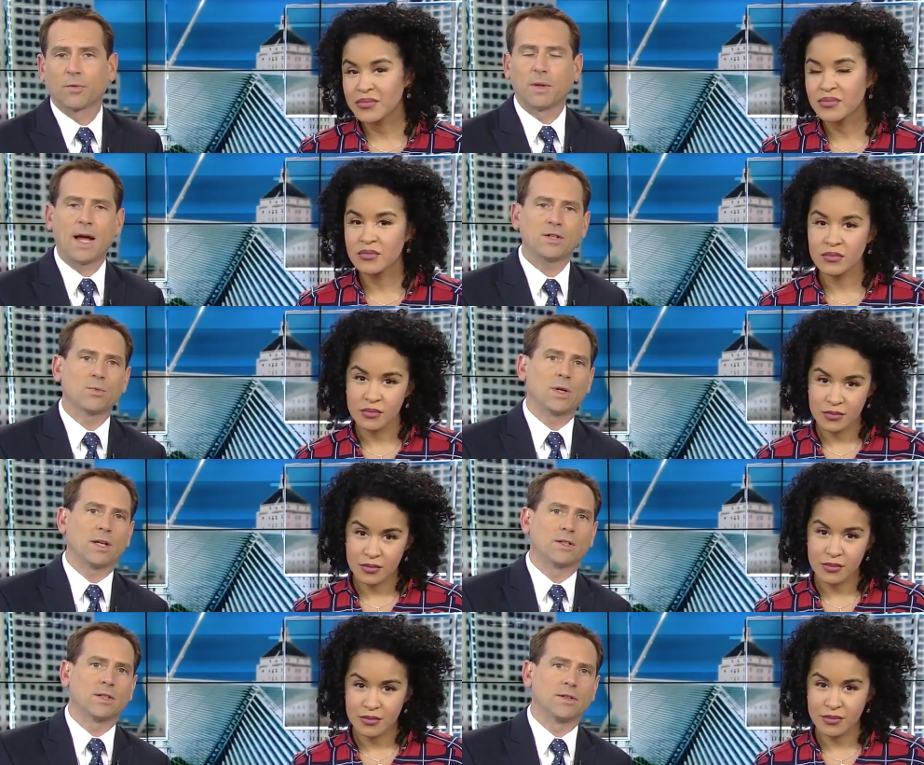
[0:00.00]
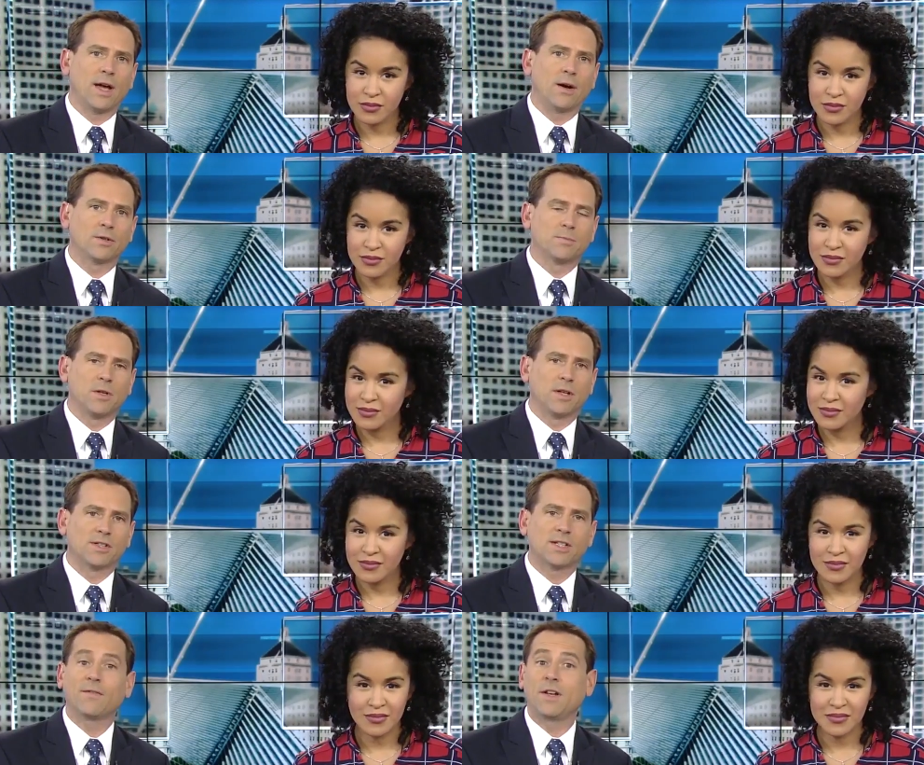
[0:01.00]
Speaker 1: from last week until now. It's nearly a
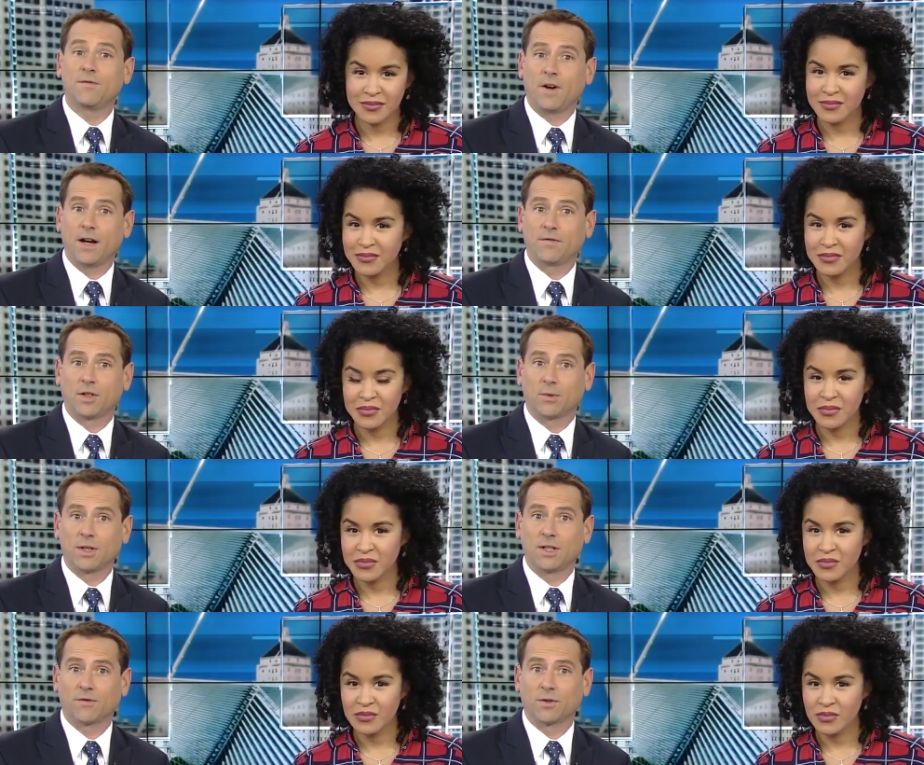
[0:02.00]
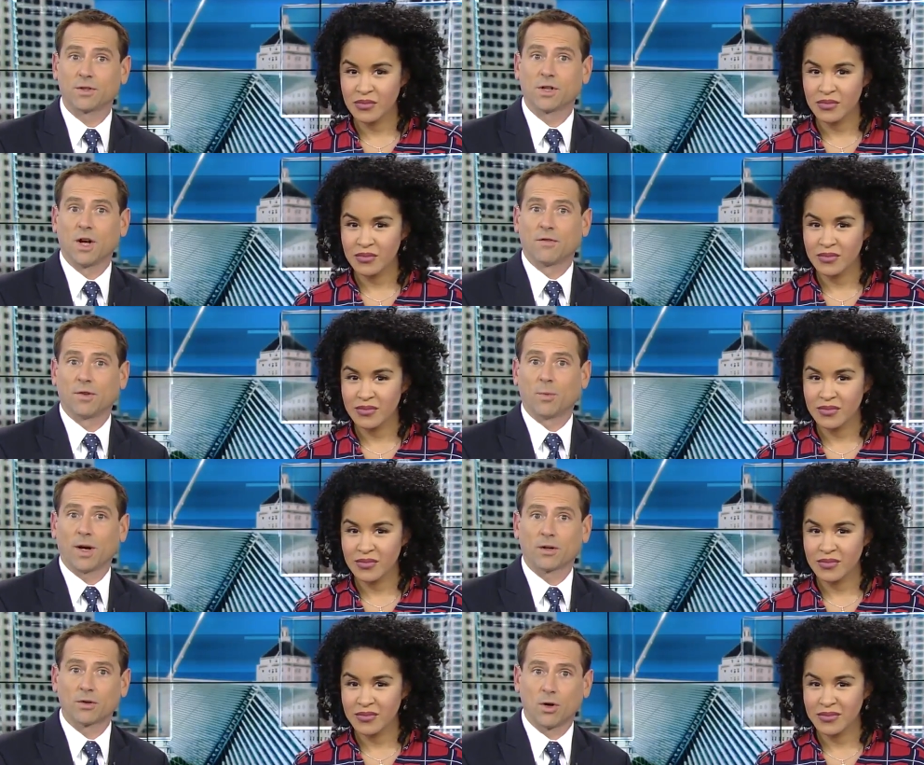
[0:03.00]
75 degree difference from the
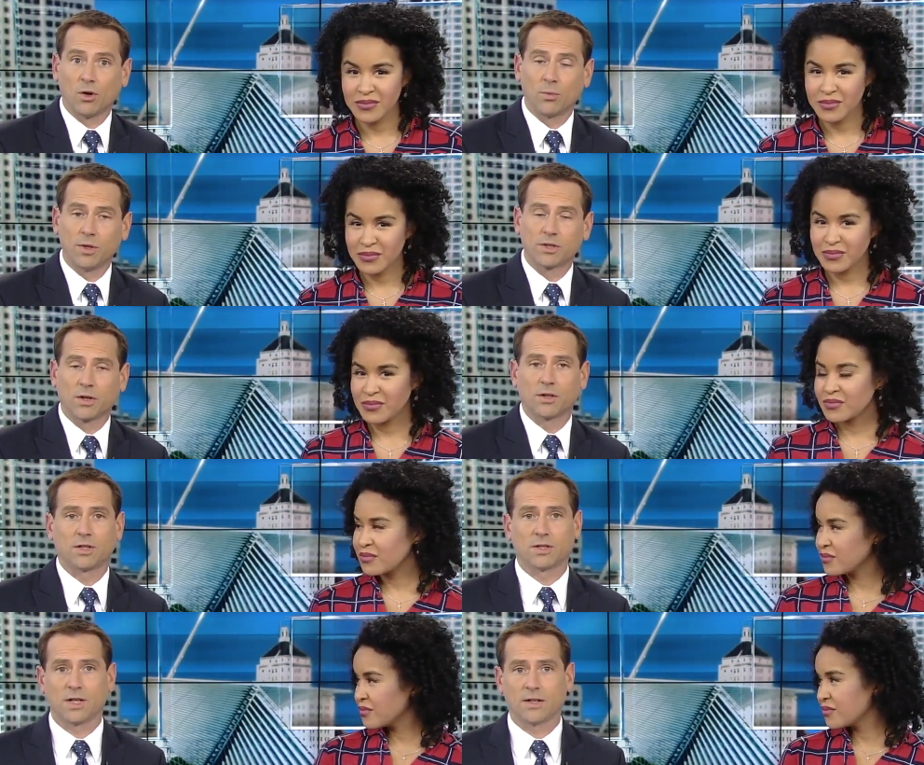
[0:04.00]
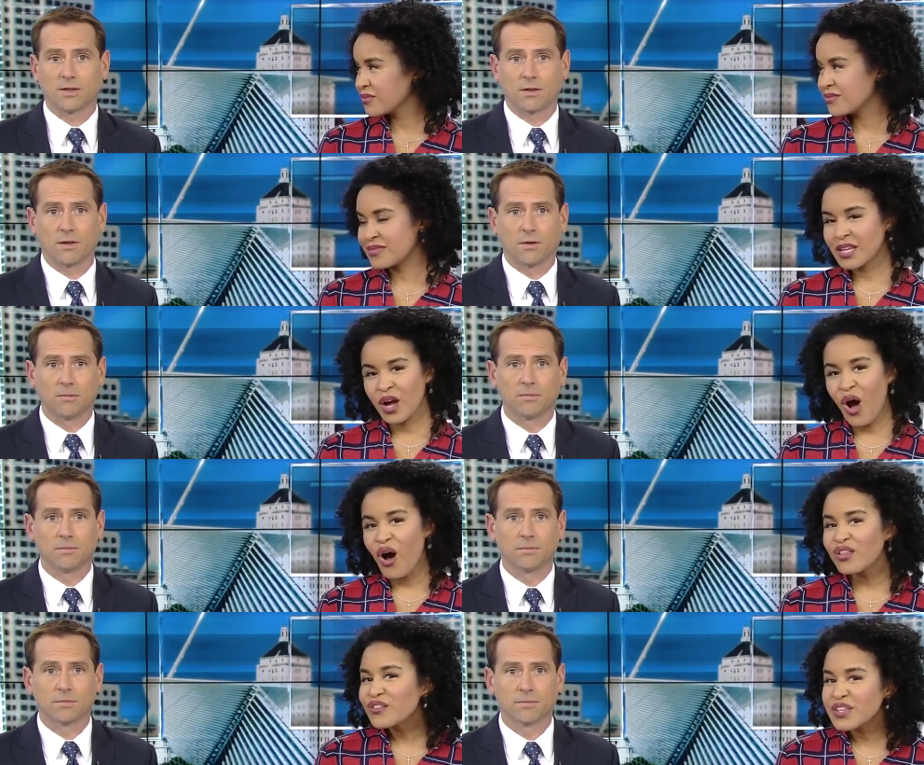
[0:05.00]
record cold we saw just days ago.
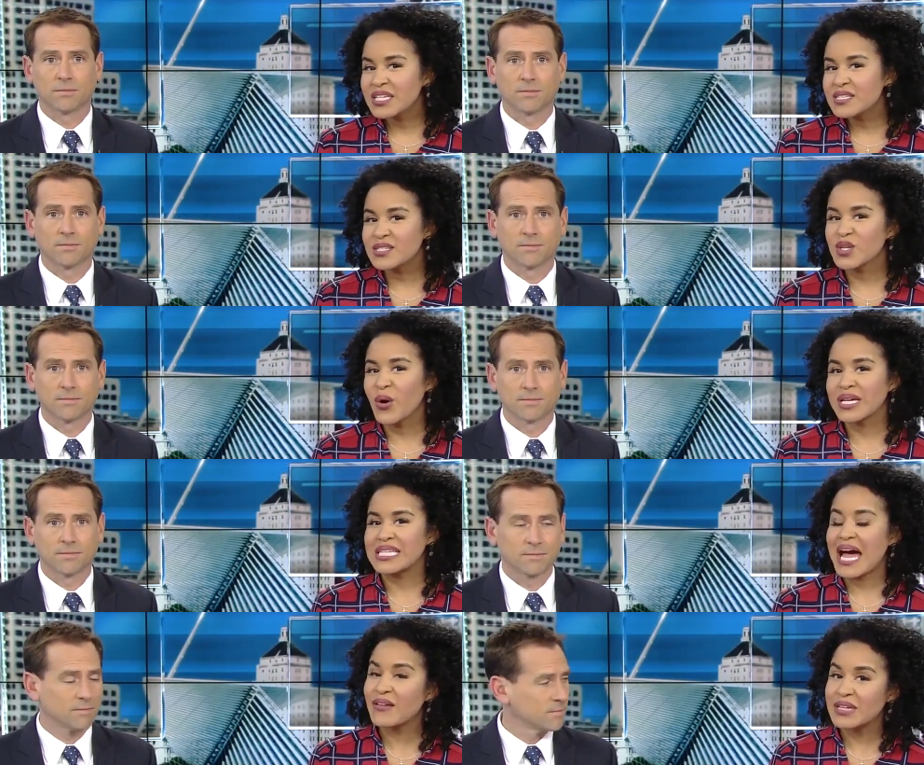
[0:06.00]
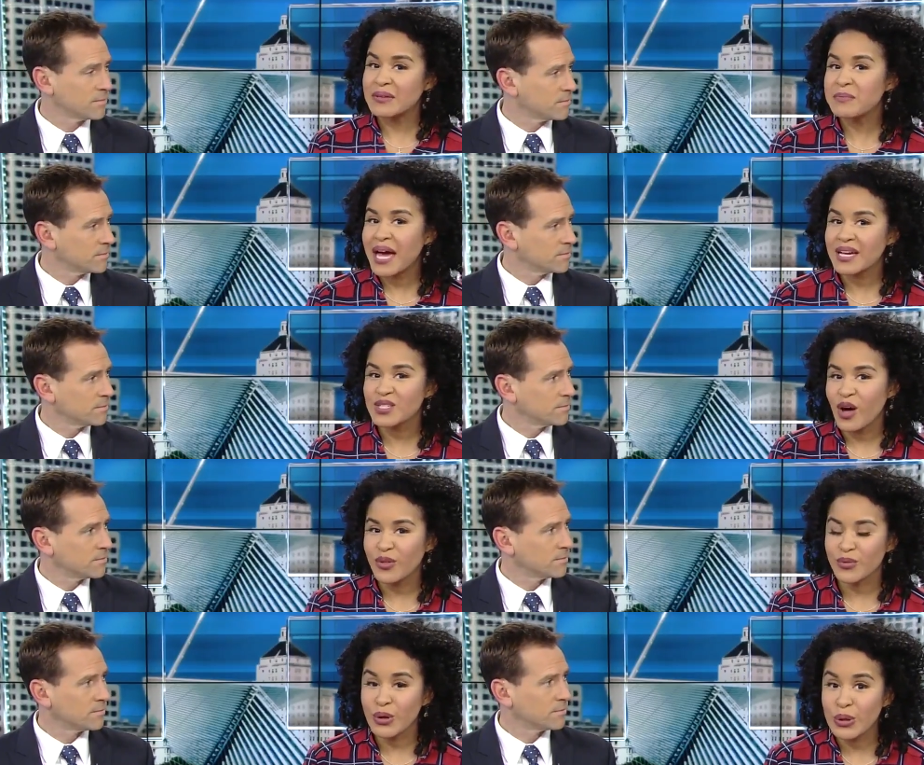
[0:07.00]
Speaker 2: All of this is going to have an impact on
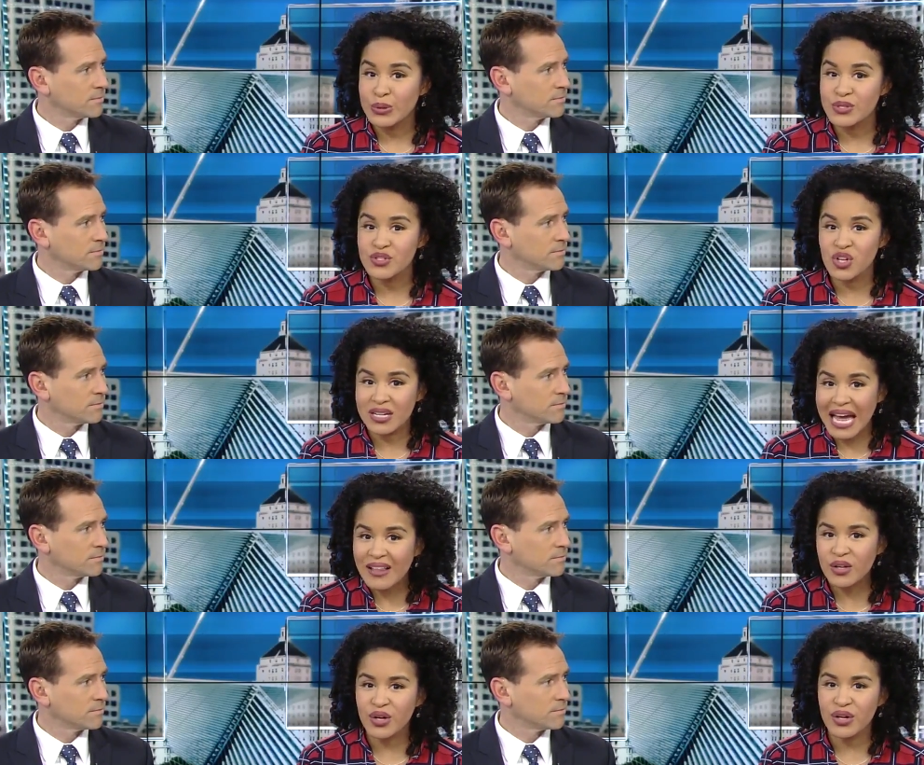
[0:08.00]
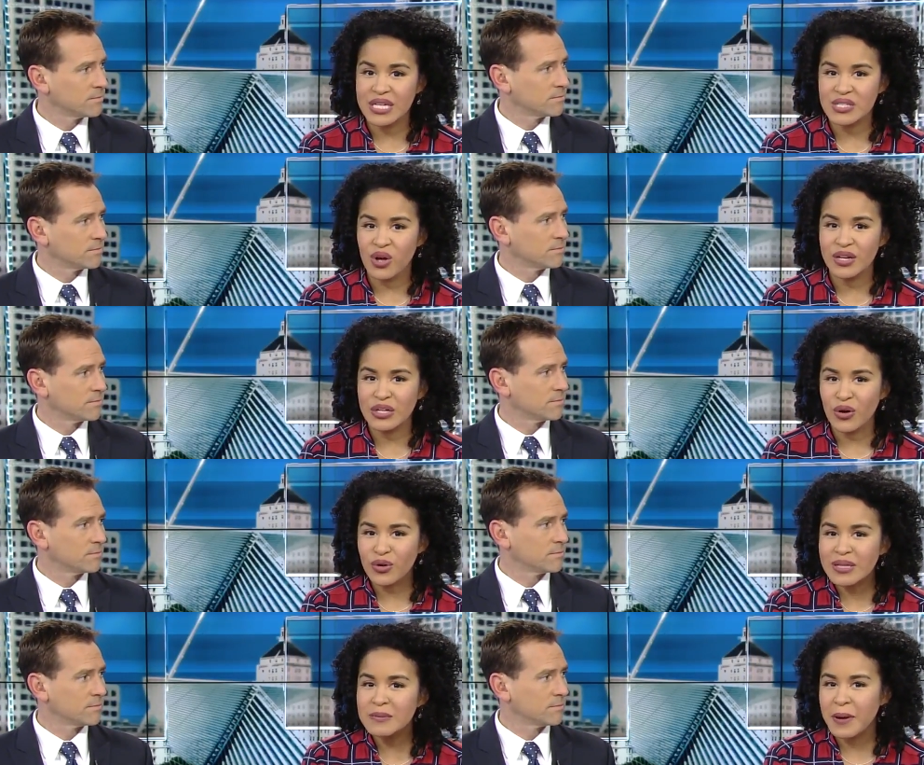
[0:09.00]
the roads. Sean Gallagher is on an
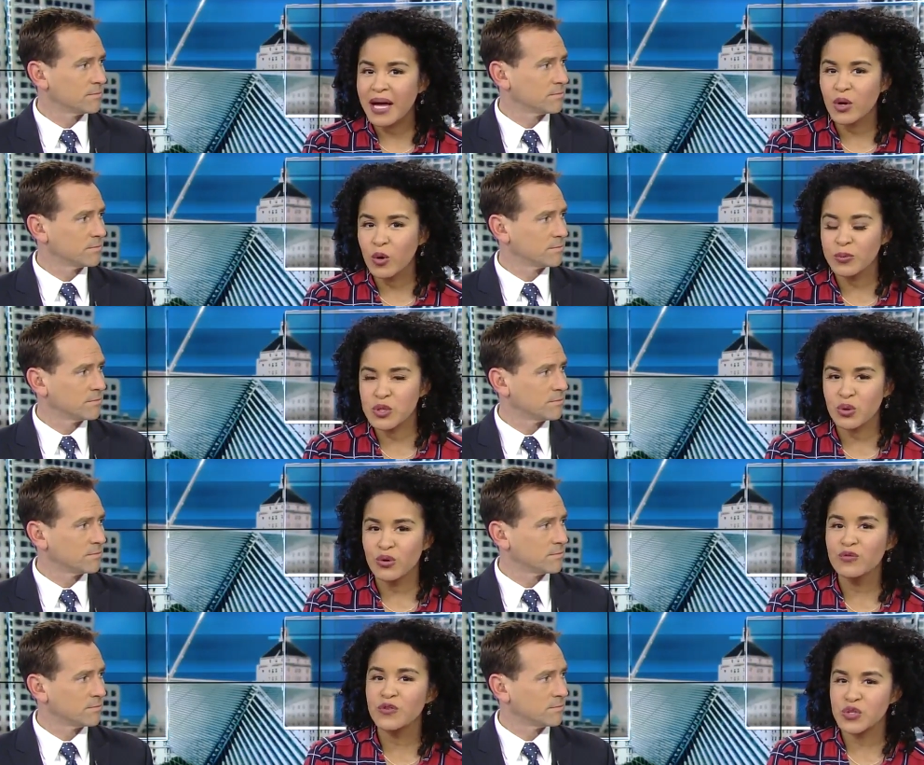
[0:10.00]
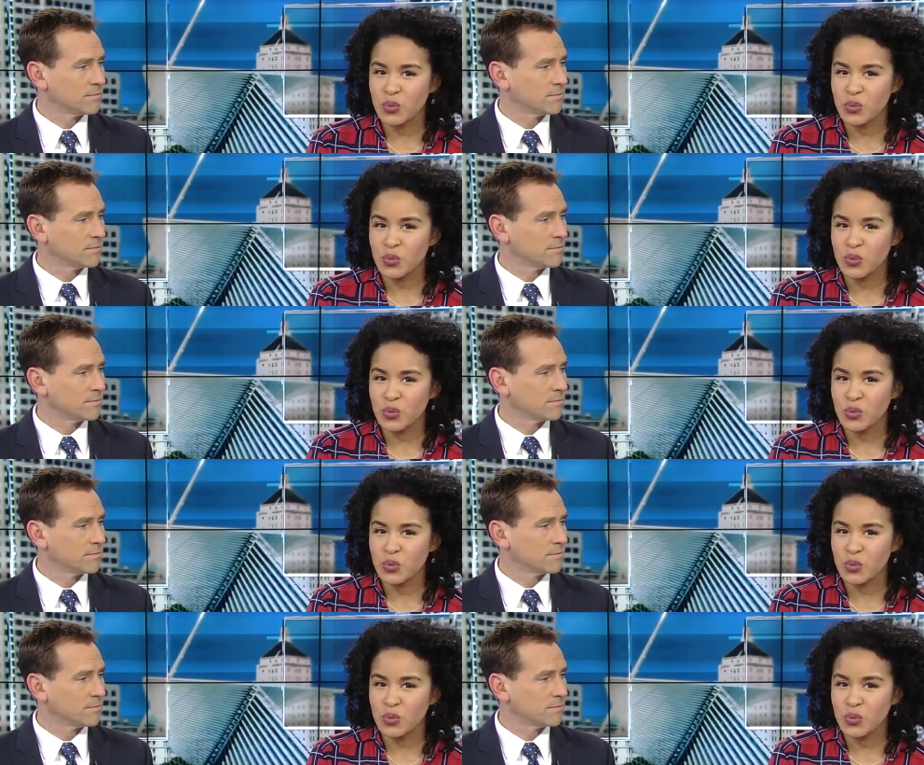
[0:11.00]
early pothole patrol for